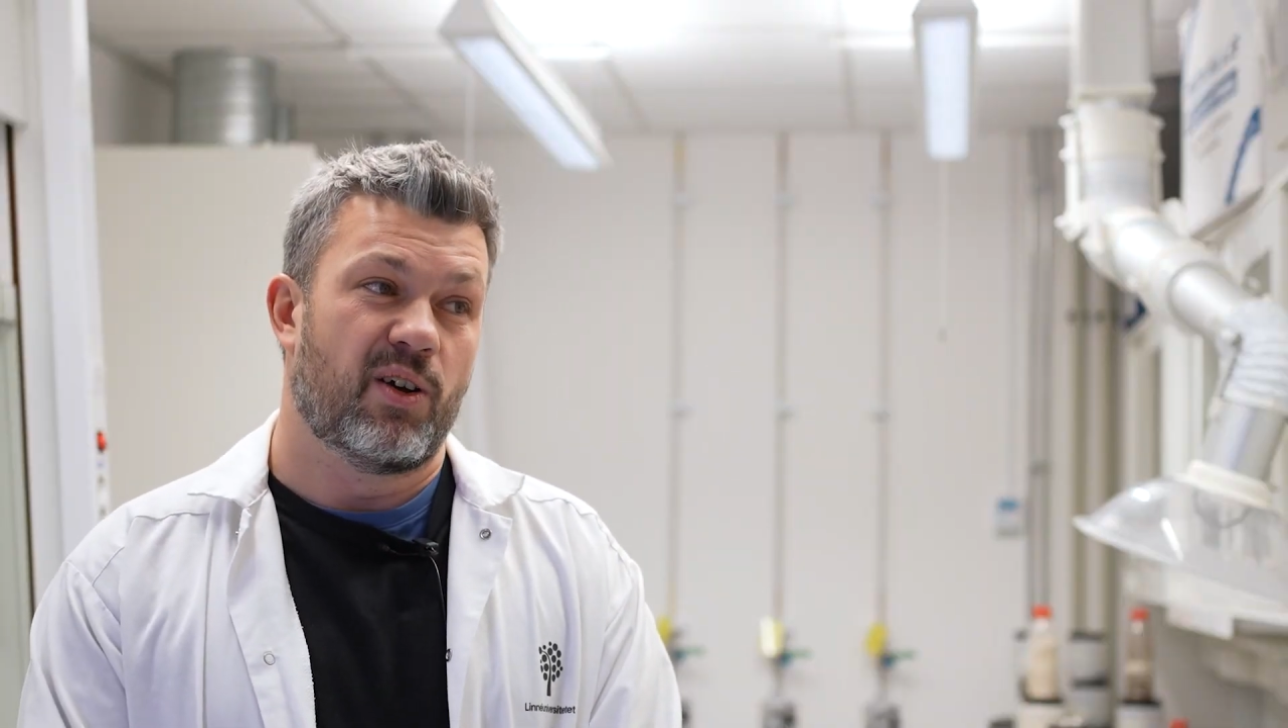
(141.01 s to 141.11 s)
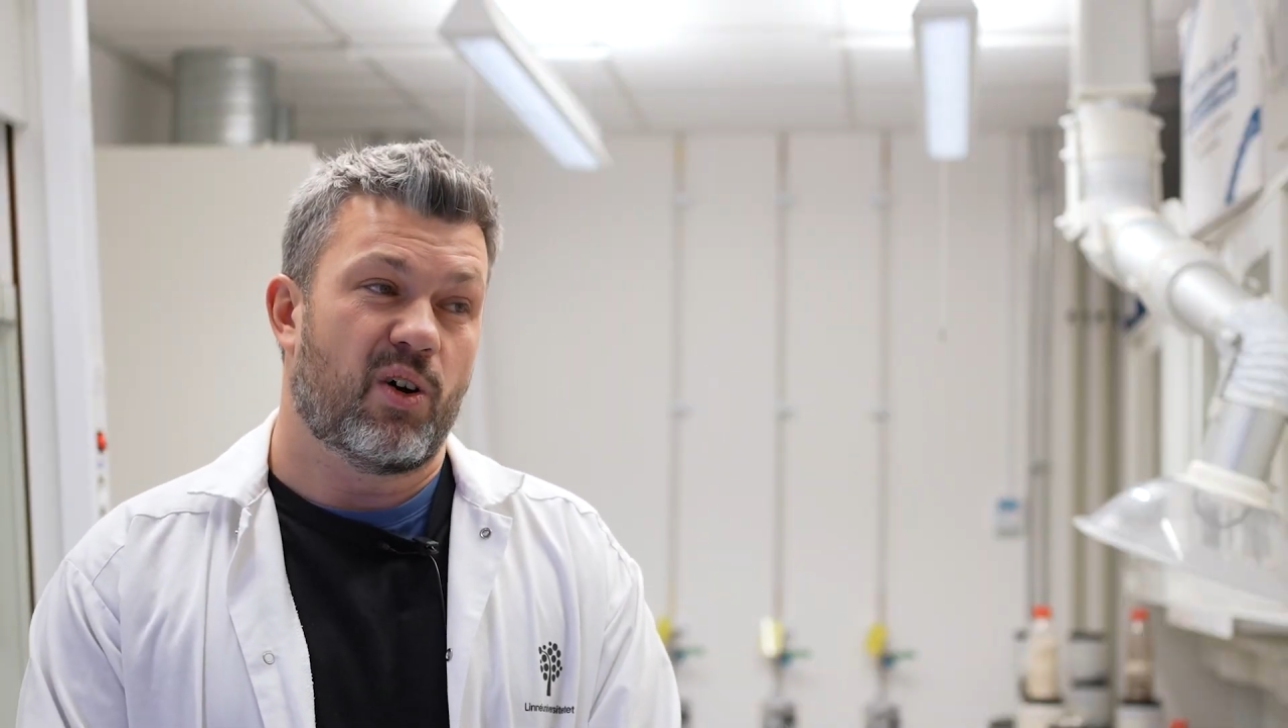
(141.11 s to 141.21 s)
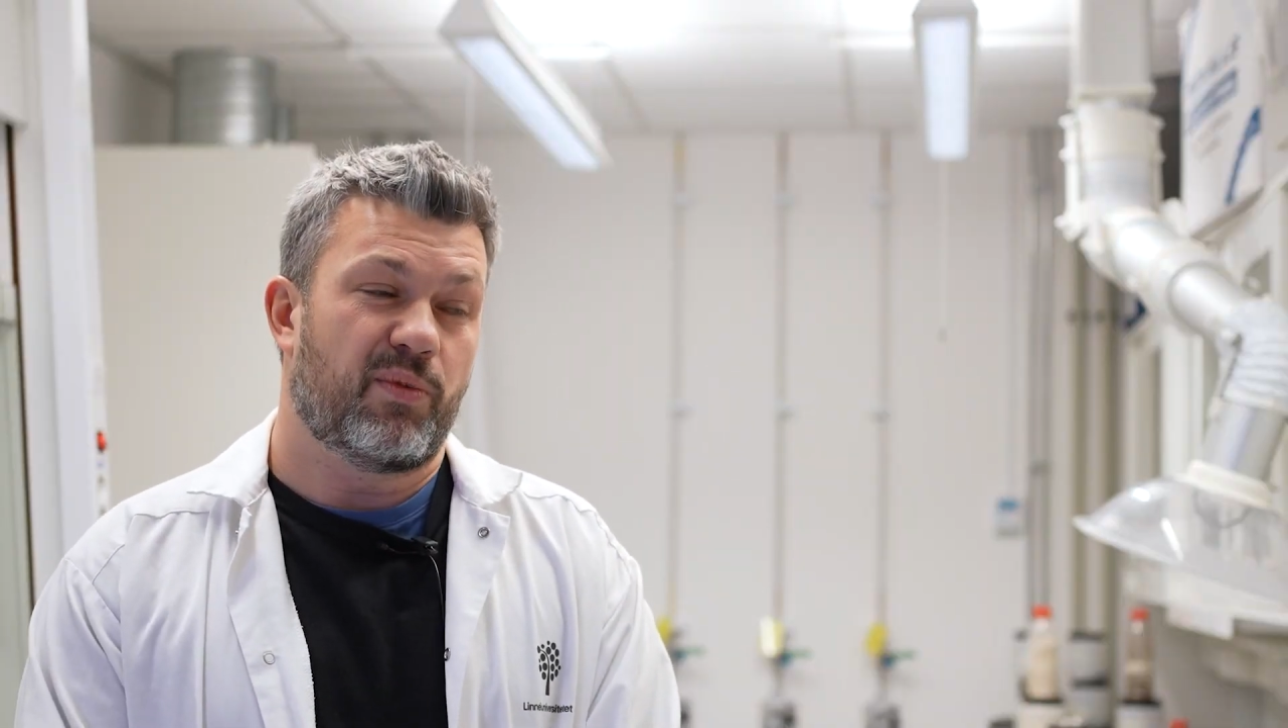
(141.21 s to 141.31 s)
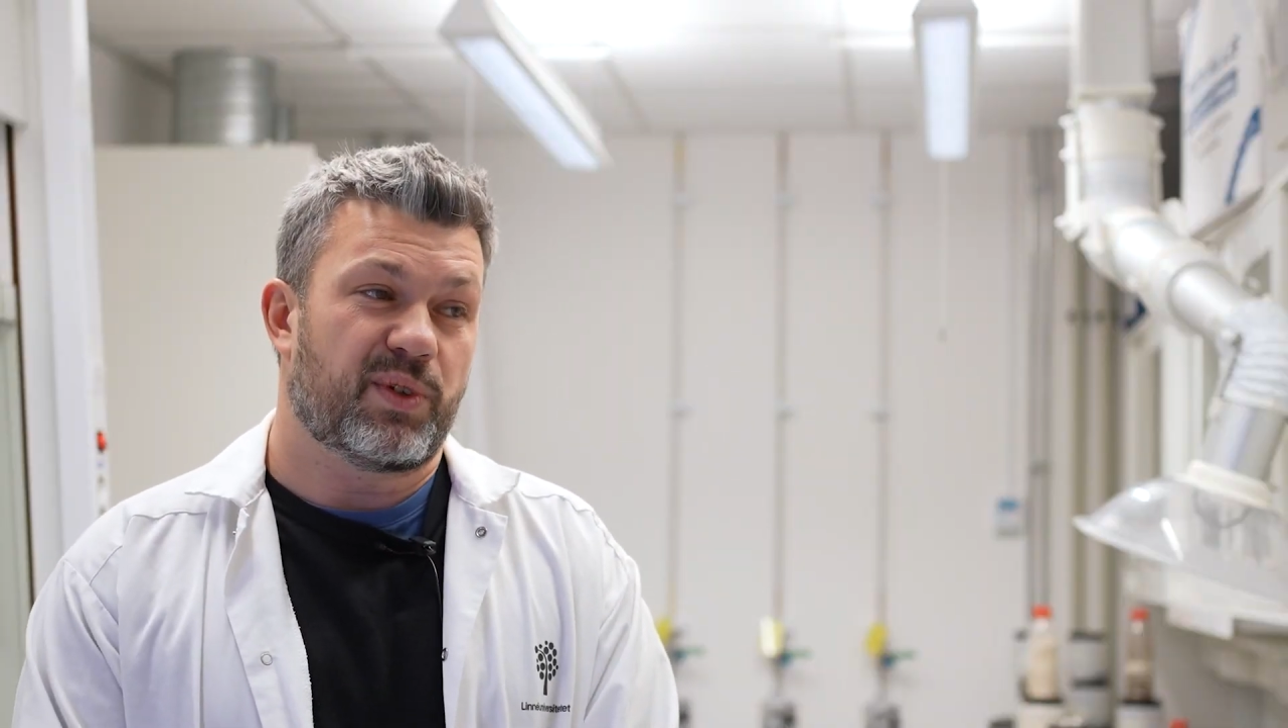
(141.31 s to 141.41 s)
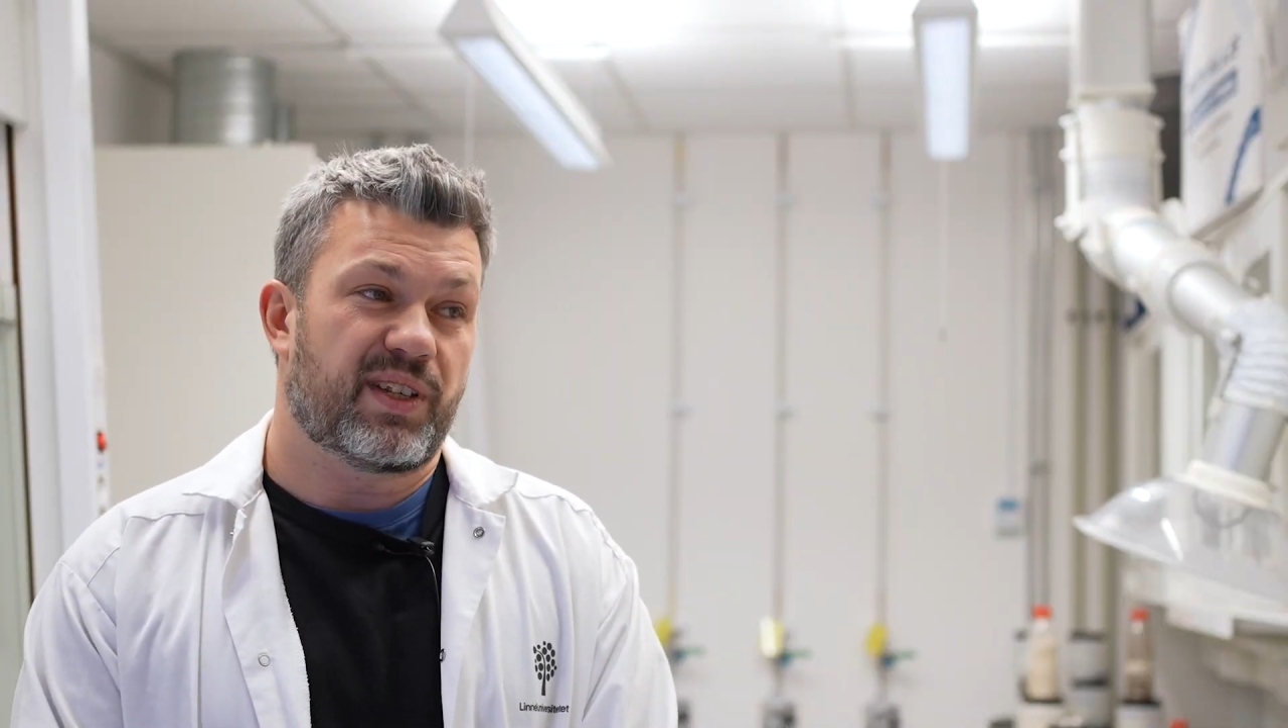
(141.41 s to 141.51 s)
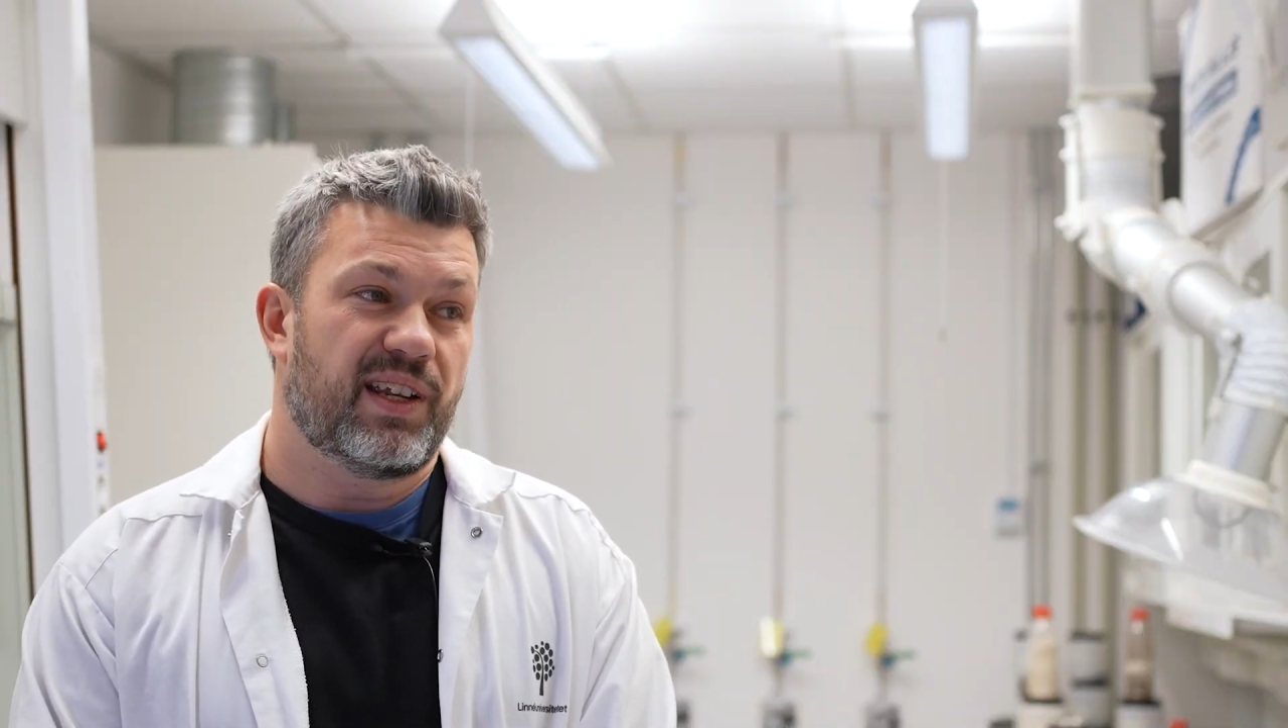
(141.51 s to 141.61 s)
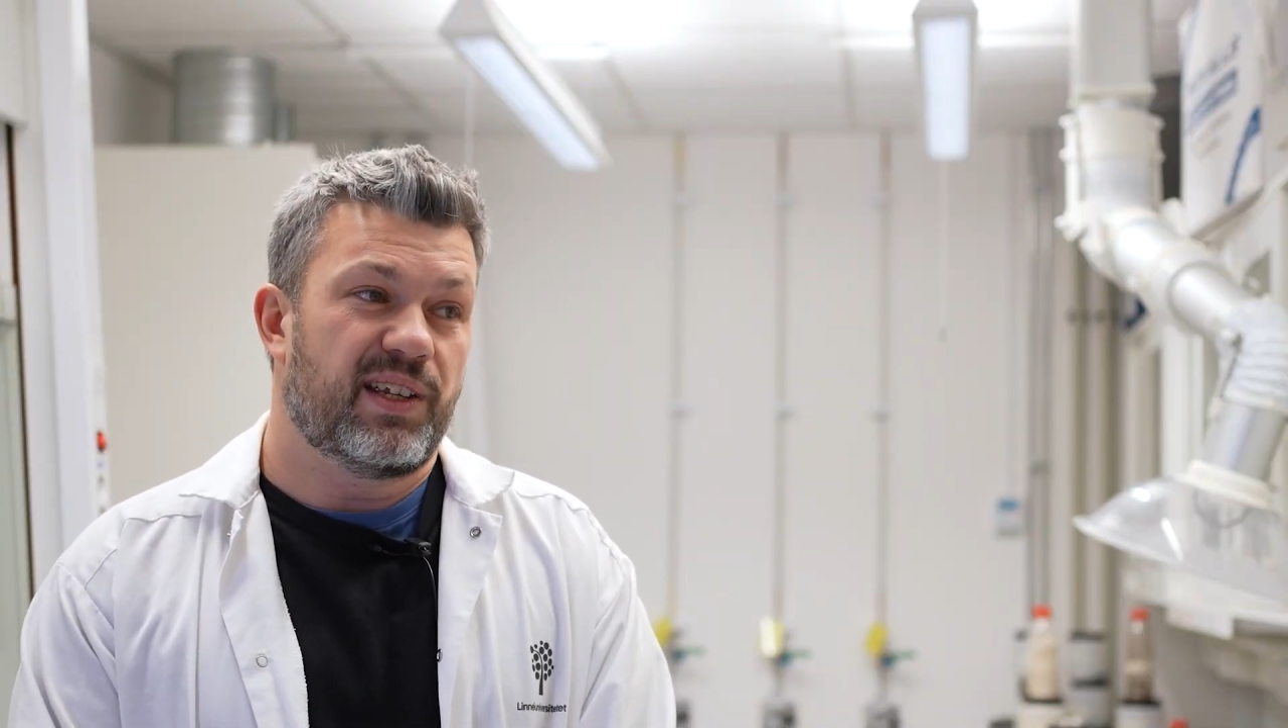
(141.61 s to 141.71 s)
offers an